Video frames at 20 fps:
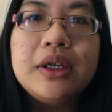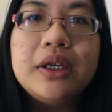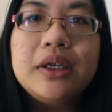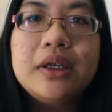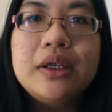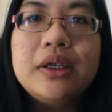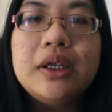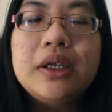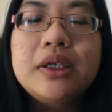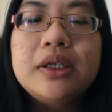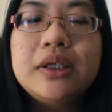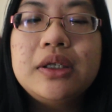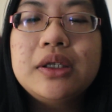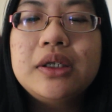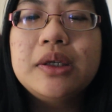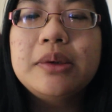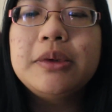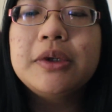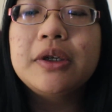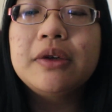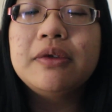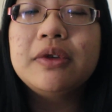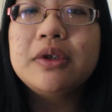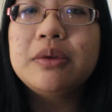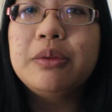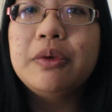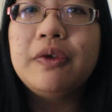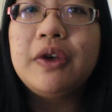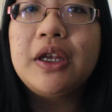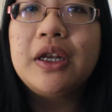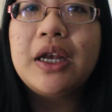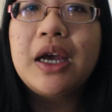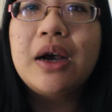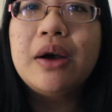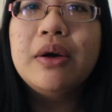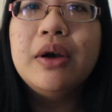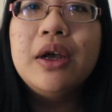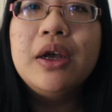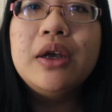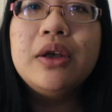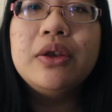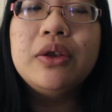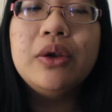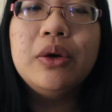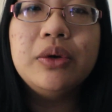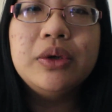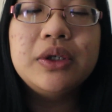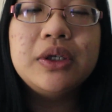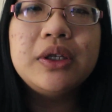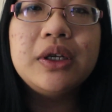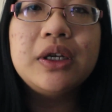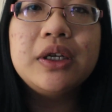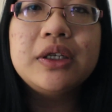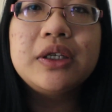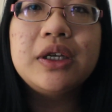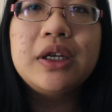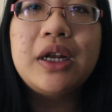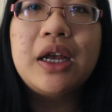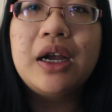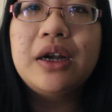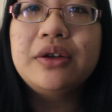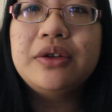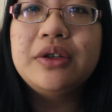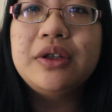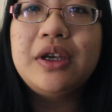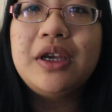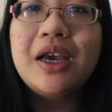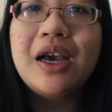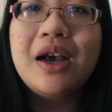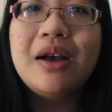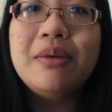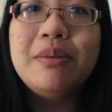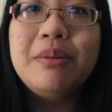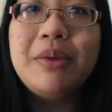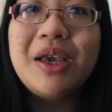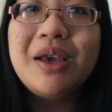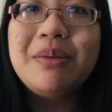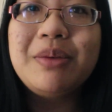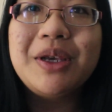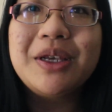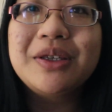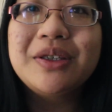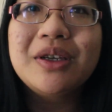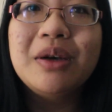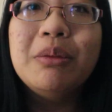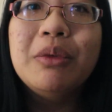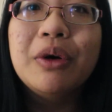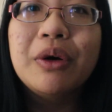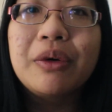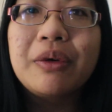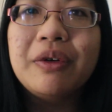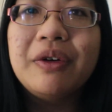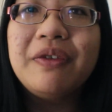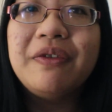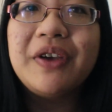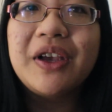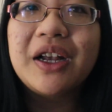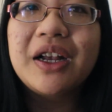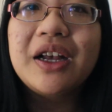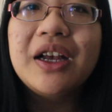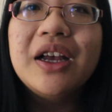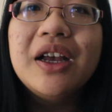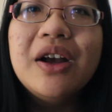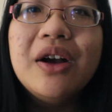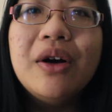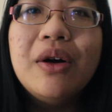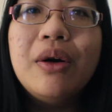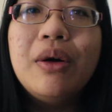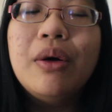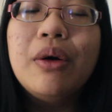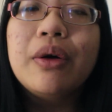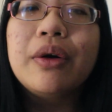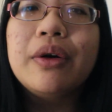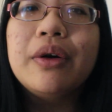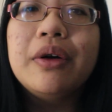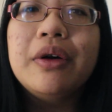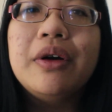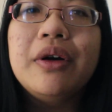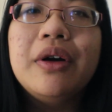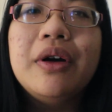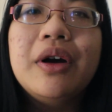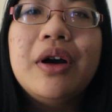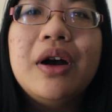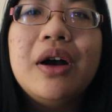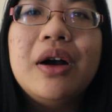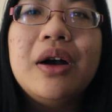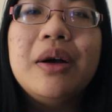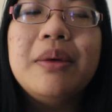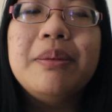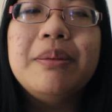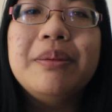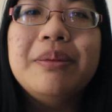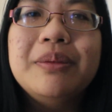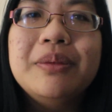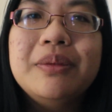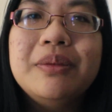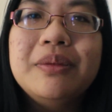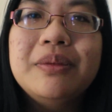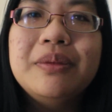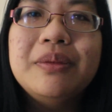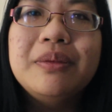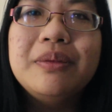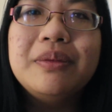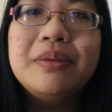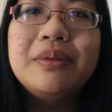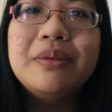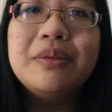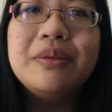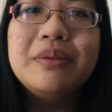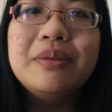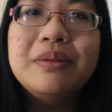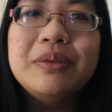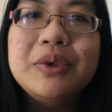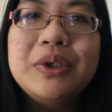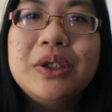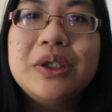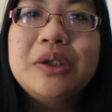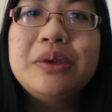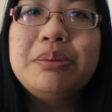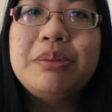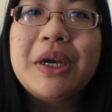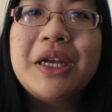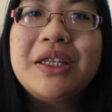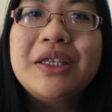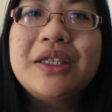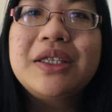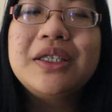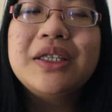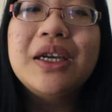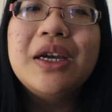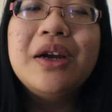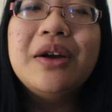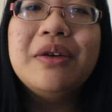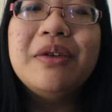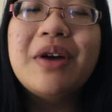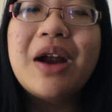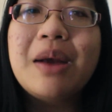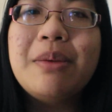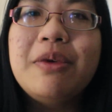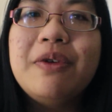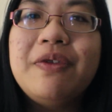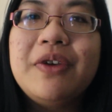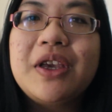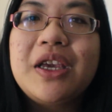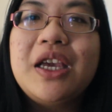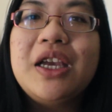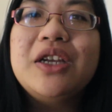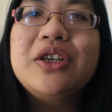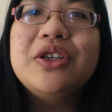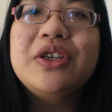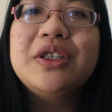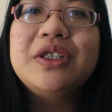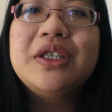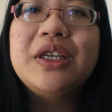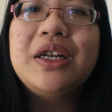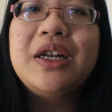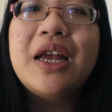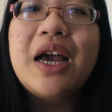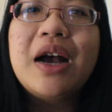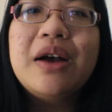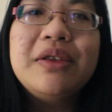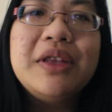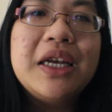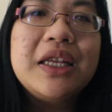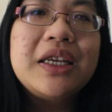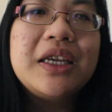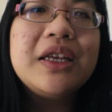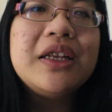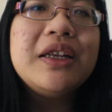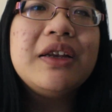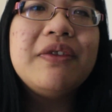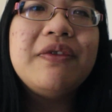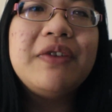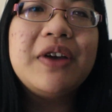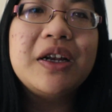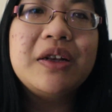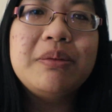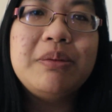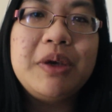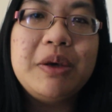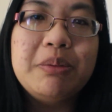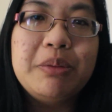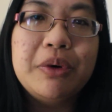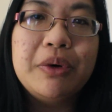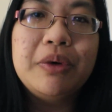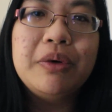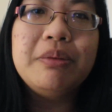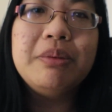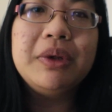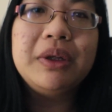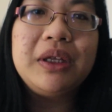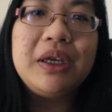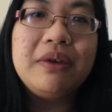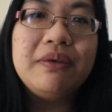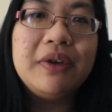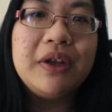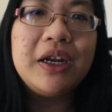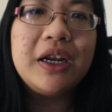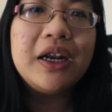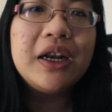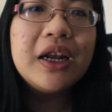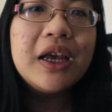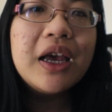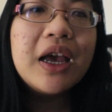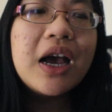And that's the subject of this movie, and how those things can actually have maybe some horrific horror suspense ramifications, and how that can affect people who believe in it.